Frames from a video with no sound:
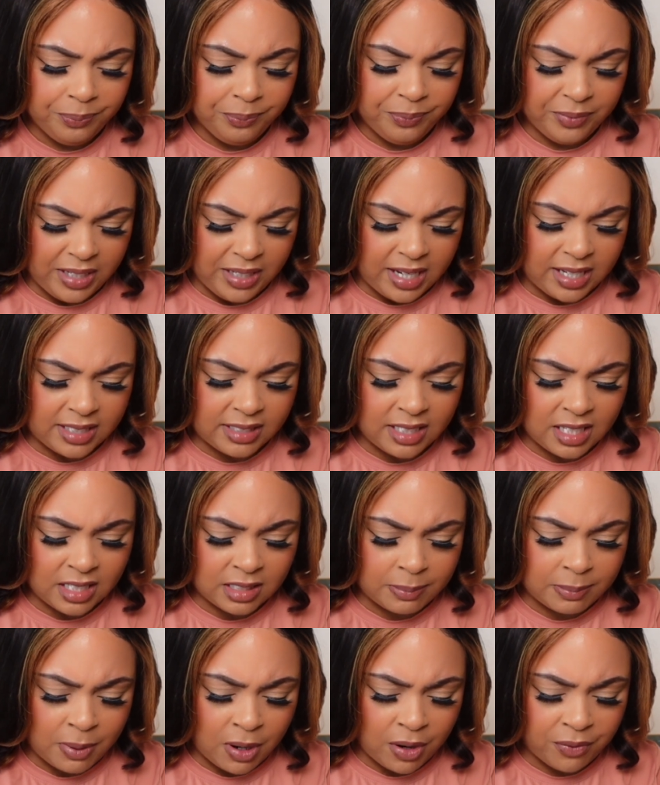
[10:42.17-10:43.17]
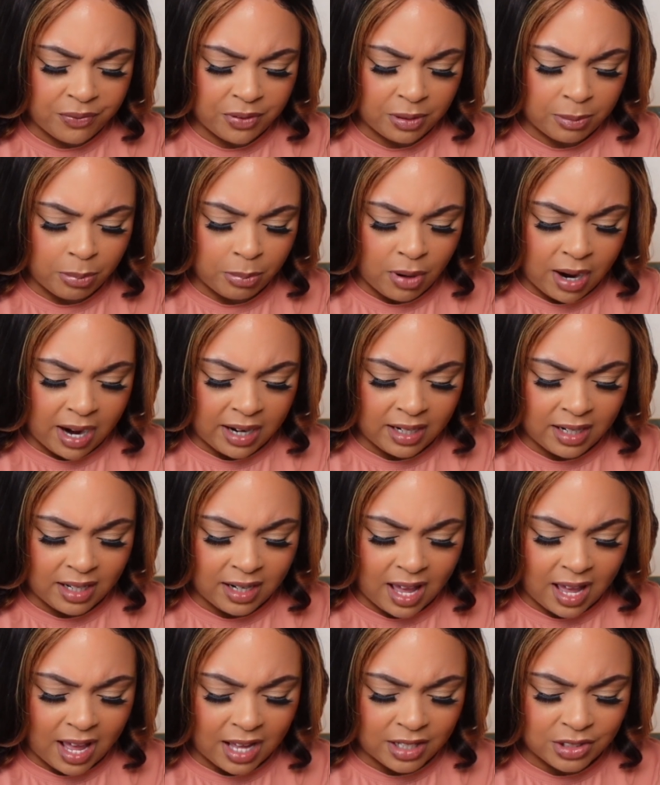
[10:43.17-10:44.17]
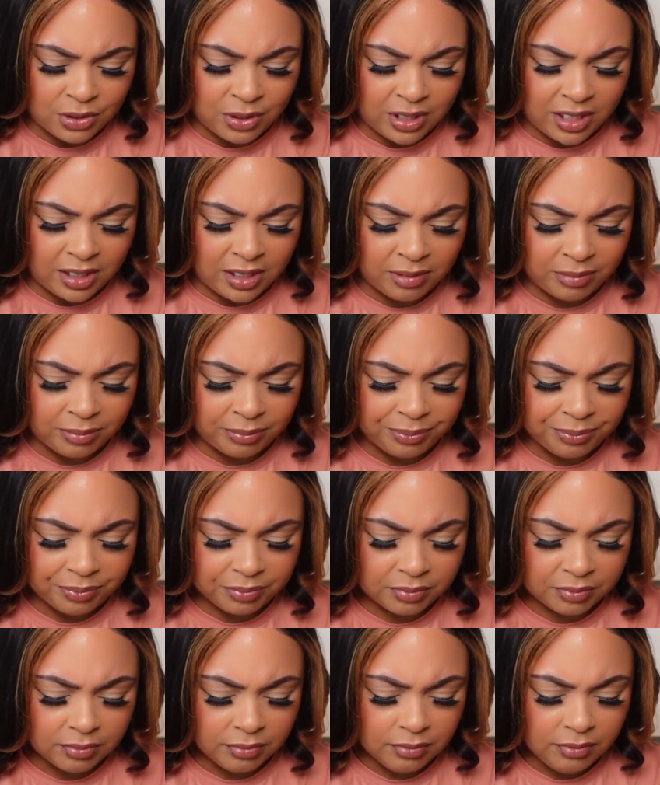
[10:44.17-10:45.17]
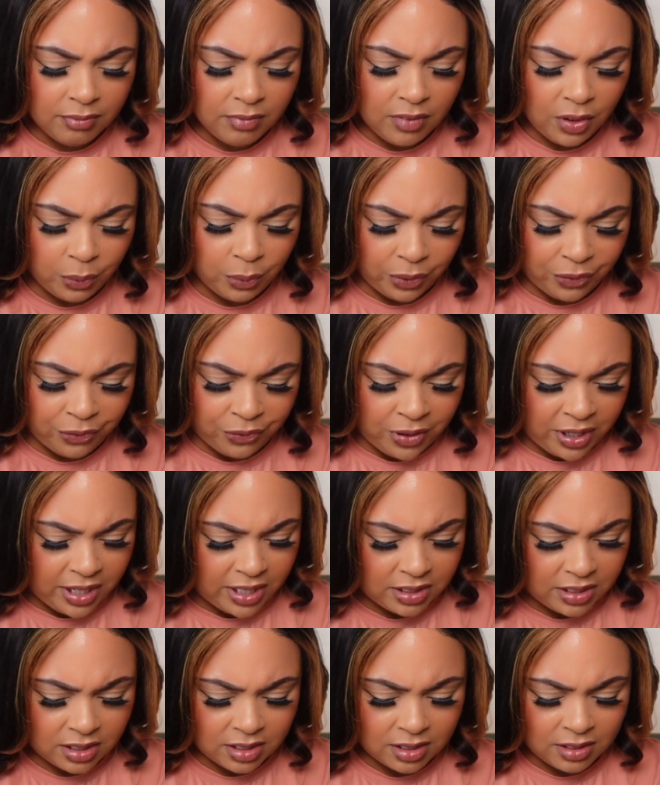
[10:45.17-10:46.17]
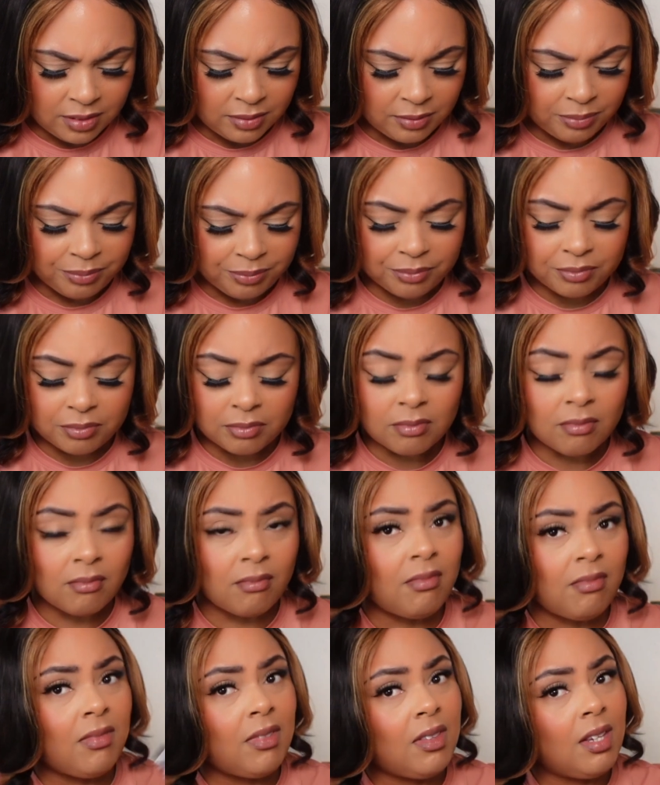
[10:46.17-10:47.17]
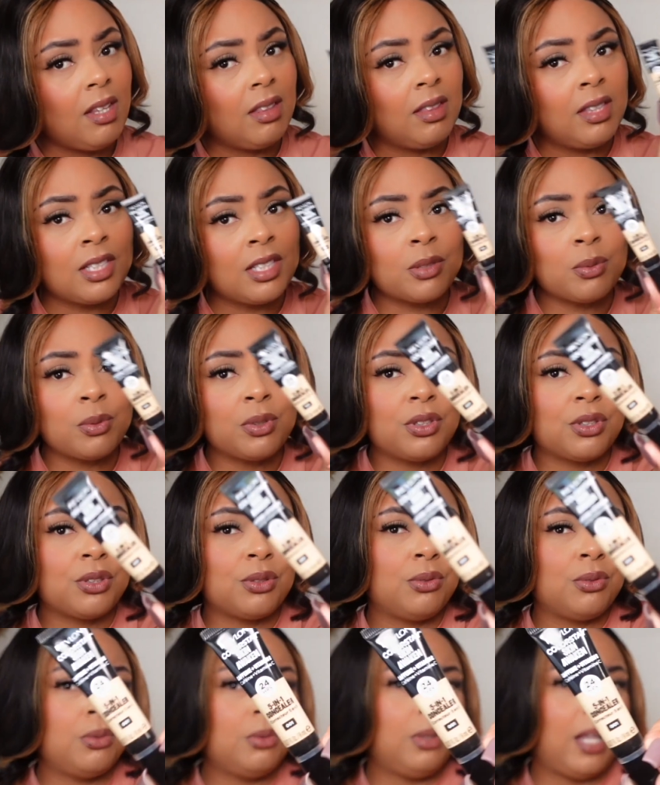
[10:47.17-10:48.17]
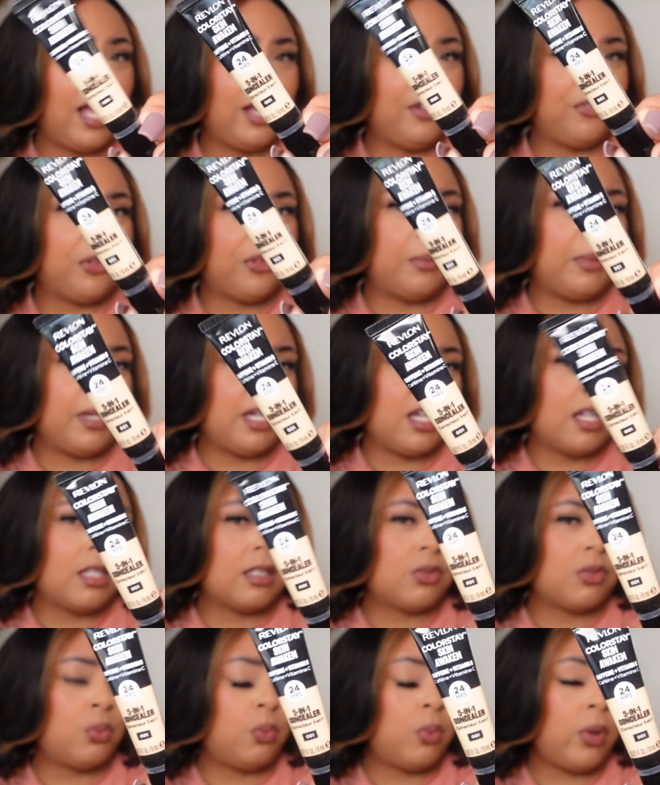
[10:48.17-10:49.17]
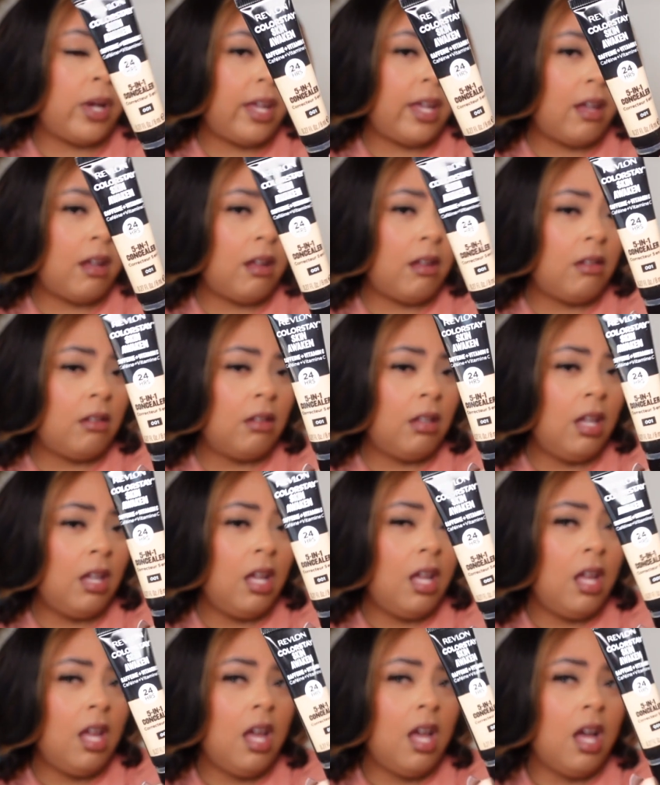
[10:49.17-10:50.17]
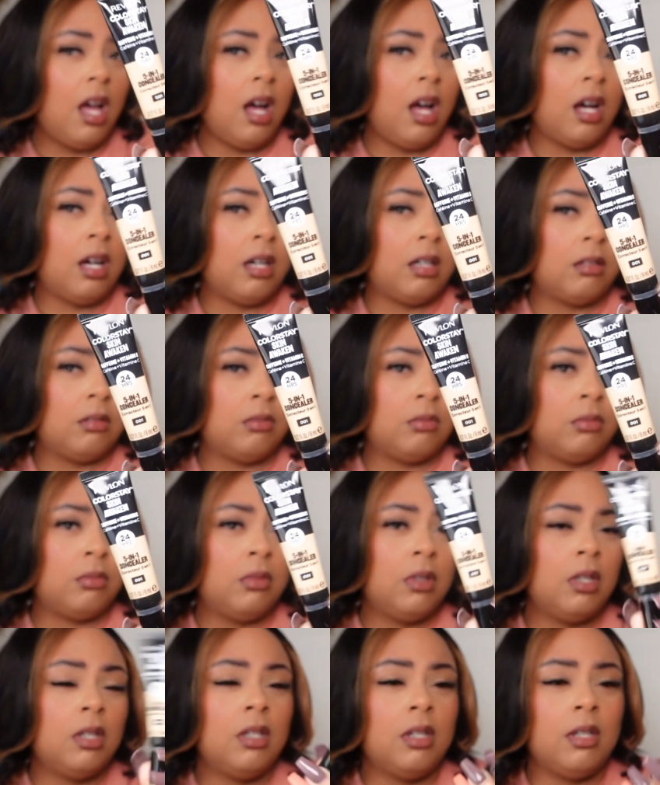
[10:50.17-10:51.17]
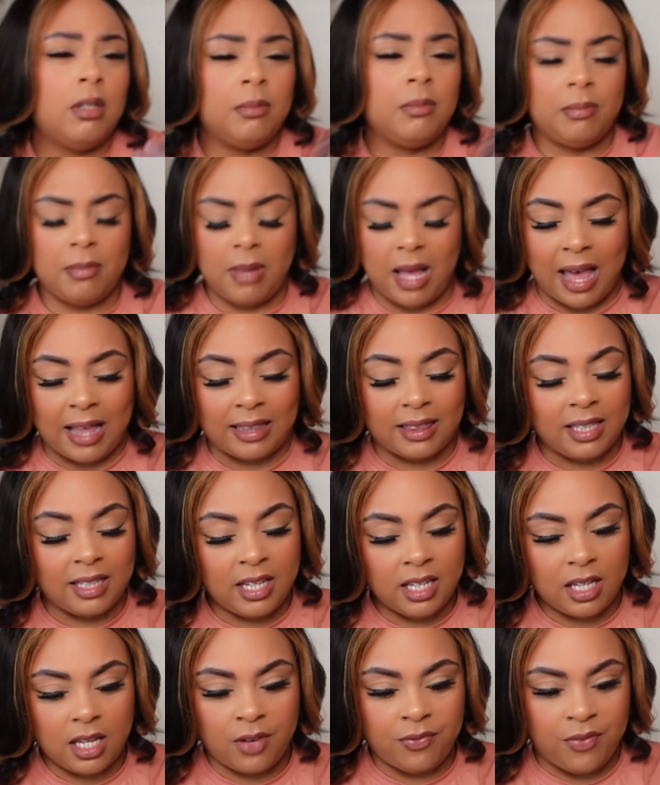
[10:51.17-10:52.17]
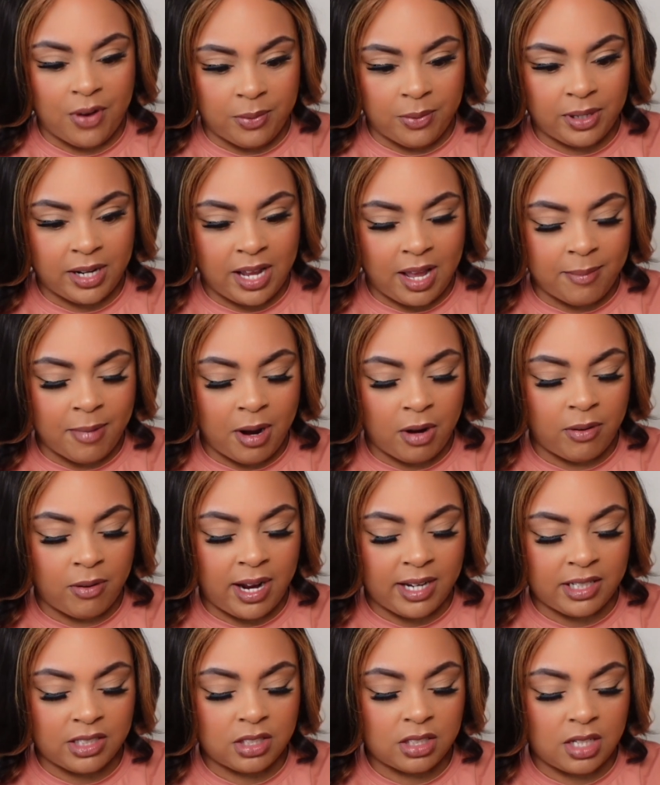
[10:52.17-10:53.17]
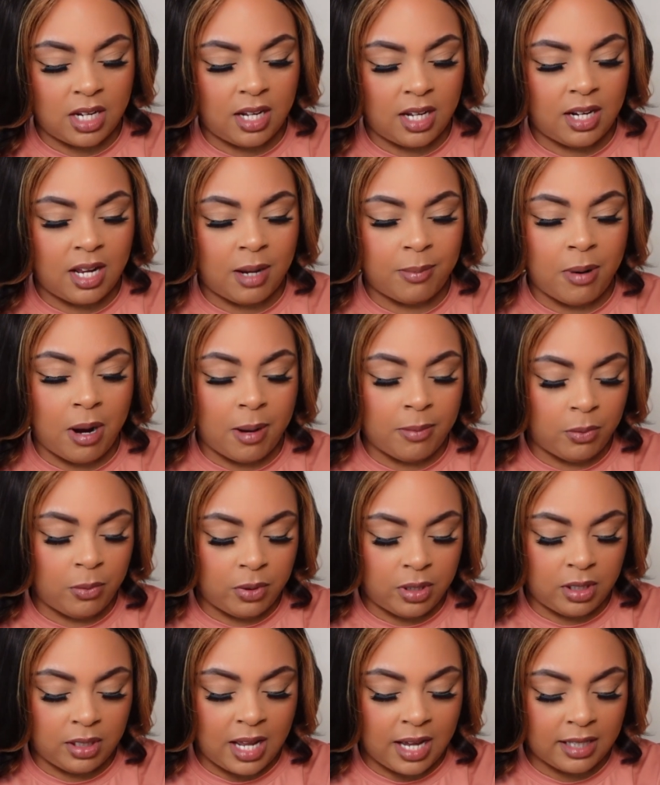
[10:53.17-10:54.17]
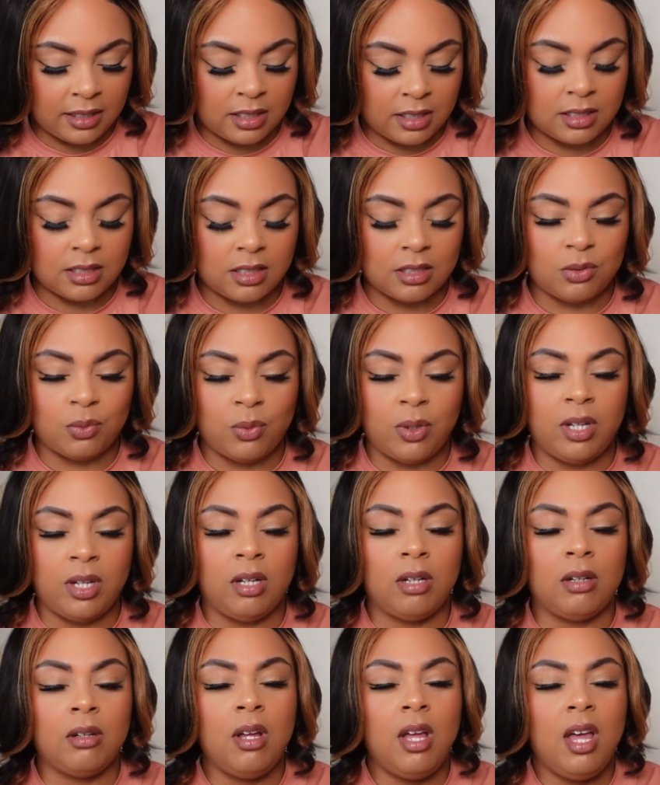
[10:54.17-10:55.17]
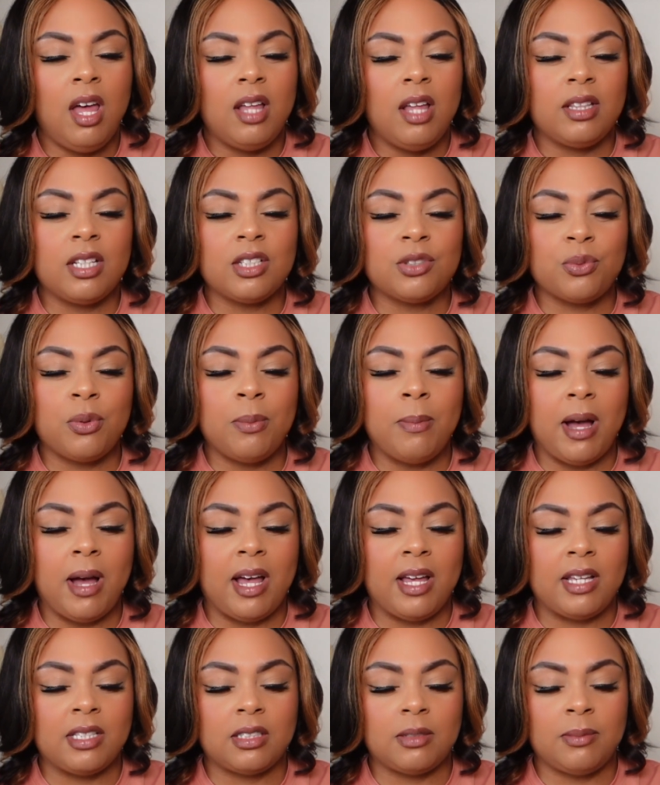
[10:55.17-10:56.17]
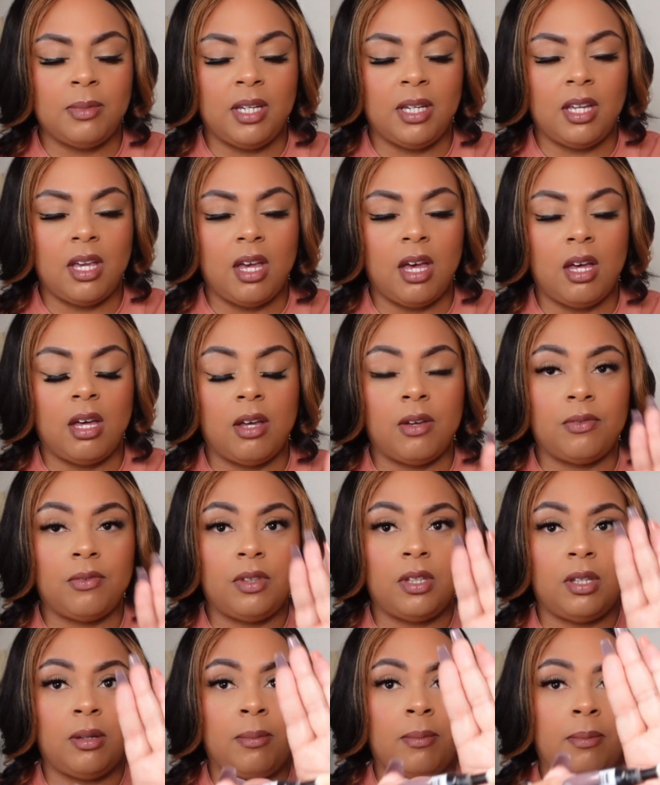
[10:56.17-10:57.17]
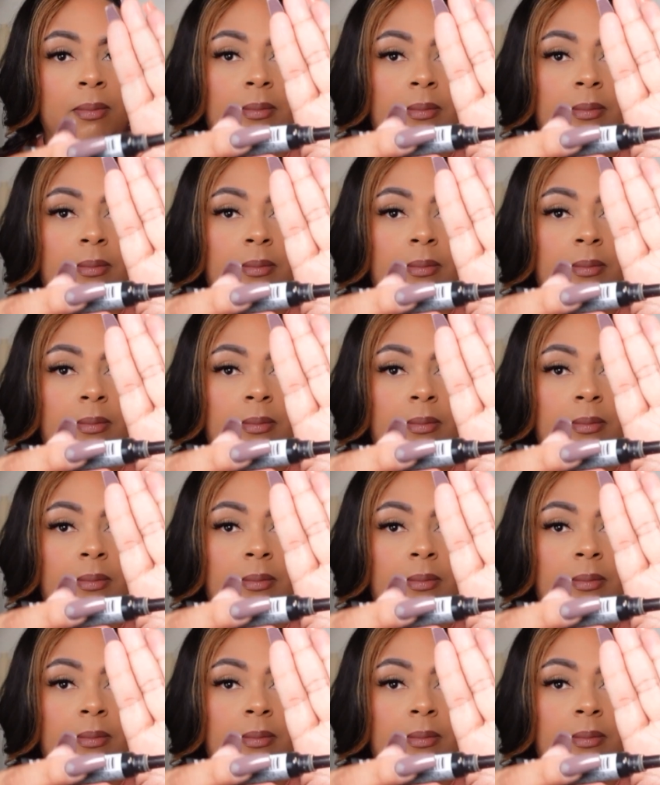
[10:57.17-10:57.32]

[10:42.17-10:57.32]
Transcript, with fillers: Yes, yeah, it says perfect brightening, hydrate, refresh this was too light for me as well. Um, I think if I would have got my right shade, I probably would have liked this as well. This reminds me of the